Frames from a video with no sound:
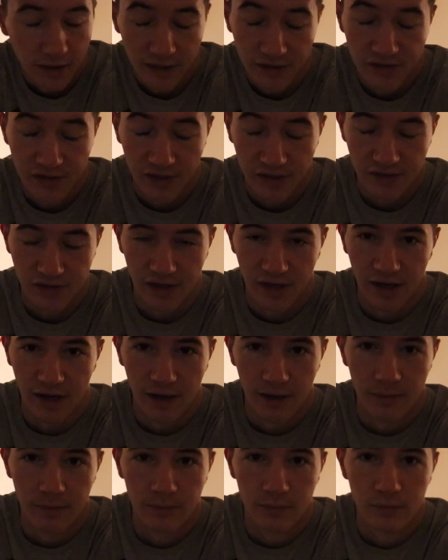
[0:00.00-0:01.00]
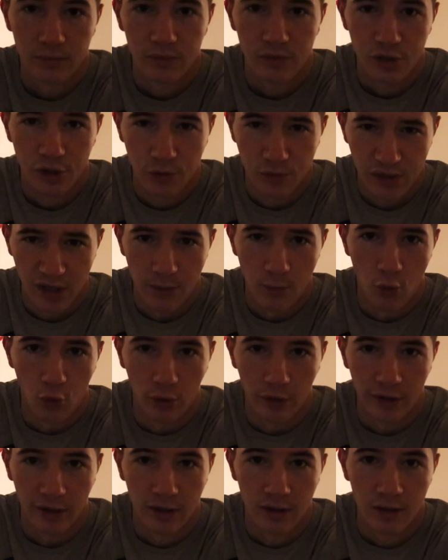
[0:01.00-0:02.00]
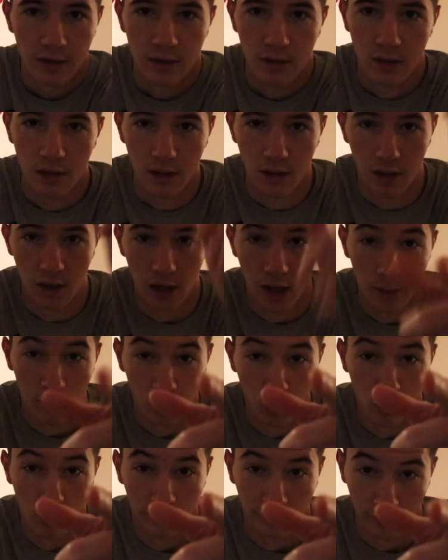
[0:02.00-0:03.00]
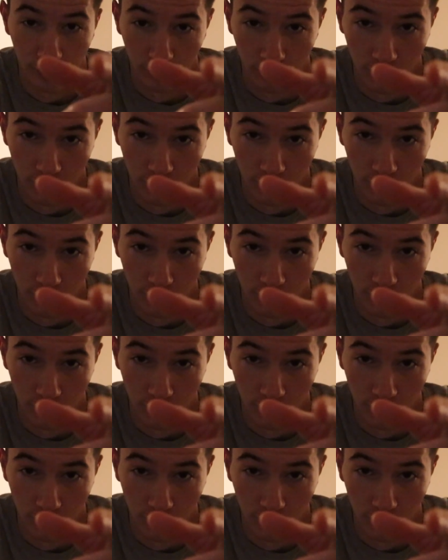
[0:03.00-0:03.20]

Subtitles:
It's 6 a.m. Tuesday morning. I'm going for a